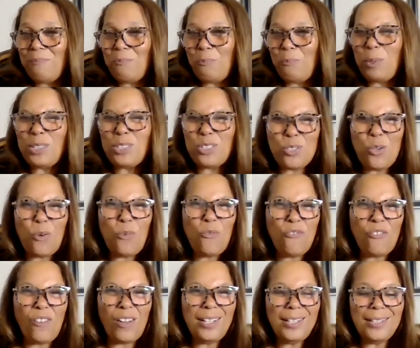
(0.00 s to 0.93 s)
What's so
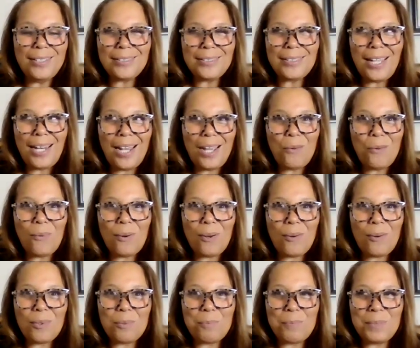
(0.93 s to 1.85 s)
funny is that I
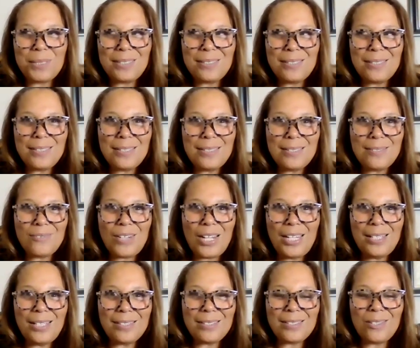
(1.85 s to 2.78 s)
work with businesses, right?